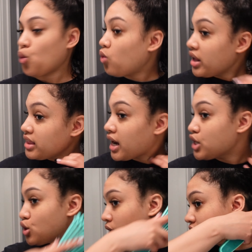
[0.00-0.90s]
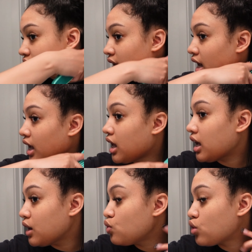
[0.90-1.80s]
One thing I do want to say
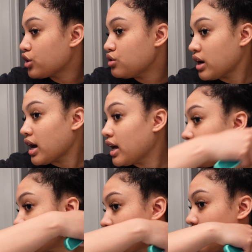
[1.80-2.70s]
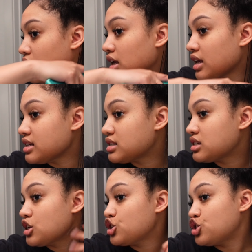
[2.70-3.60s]
and warn you guys
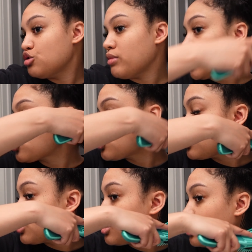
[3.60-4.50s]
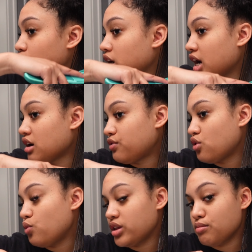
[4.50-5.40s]
is to make sure you're
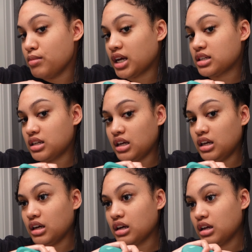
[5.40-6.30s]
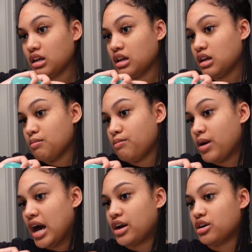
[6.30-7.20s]
careful with mixing
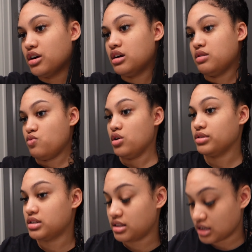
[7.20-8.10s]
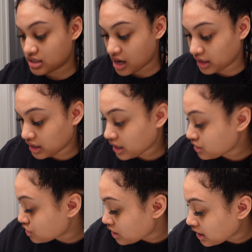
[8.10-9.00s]
Pattern, well, the styling
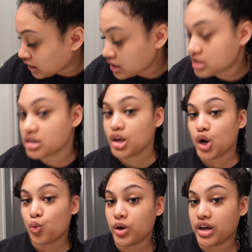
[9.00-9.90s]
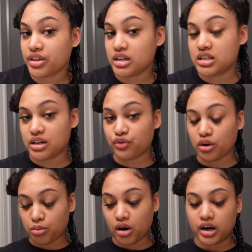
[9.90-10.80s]
custard at least, with
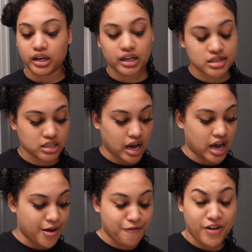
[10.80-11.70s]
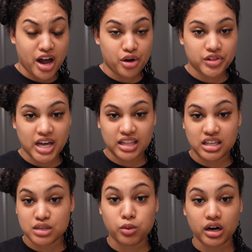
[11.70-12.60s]
different products. I have found that
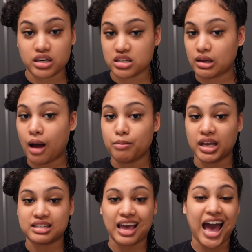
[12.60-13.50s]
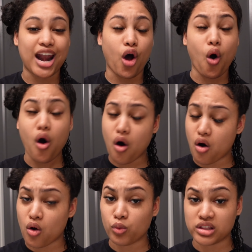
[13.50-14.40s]
this product does not mix at
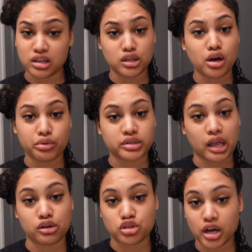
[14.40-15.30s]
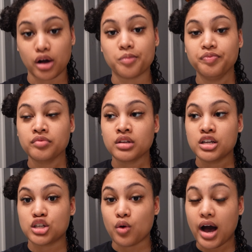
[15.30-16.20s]
all with Eco Styler Gel.
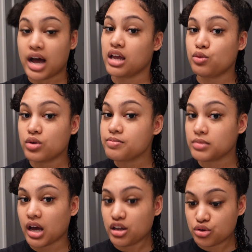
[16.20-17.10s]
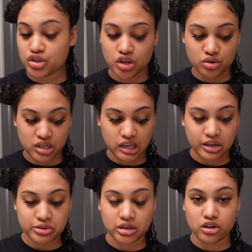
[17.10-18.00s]
So I would used to using
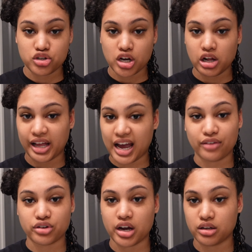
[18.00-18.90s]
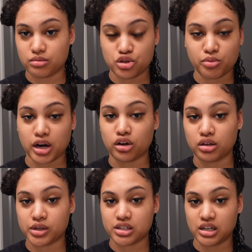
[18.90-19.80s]
Eco Styler Gel, like after I do my curly
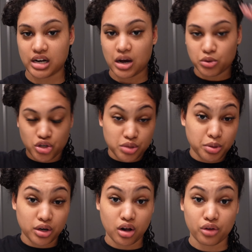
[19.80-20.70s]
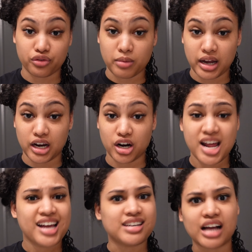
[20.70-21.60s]
routine, I would just put it all over my hair.
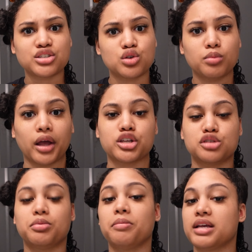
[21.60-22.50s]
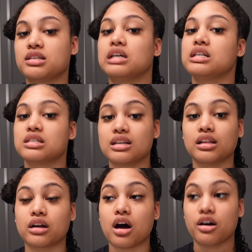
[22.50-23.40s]
Not too much, but basically to seal
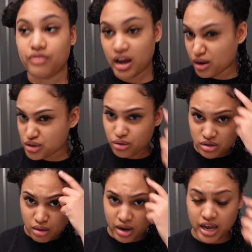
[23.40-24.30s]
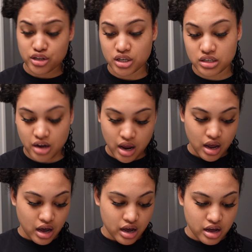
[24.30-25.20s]
it off. I also use it on my edges,
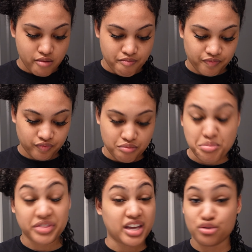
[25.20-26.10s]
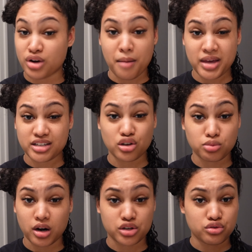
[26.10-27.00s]
but they do not mix. Those
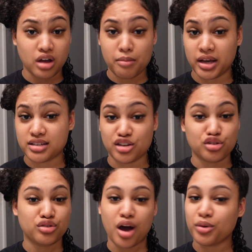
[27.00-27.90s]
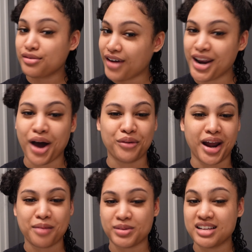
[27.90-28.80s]
products do not mix. You do not want to find out what
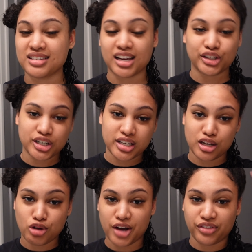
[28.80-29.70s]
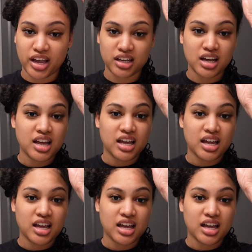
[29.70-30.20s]
happens. It looks like you have like,